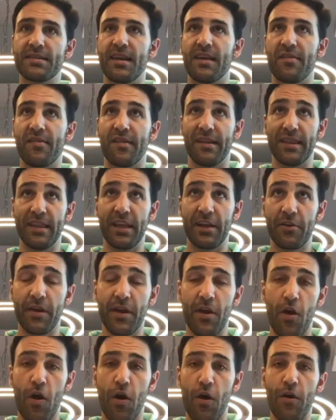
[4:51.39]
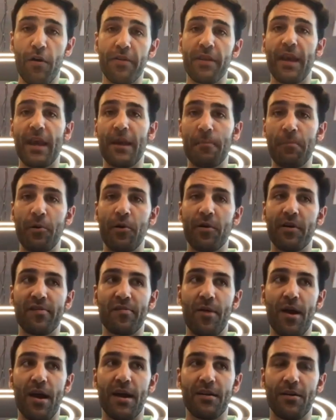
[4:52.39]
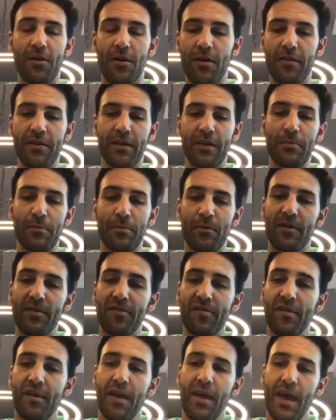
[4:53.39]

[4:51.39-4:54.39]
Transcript: It's literally all the inputs, right? All the inputs.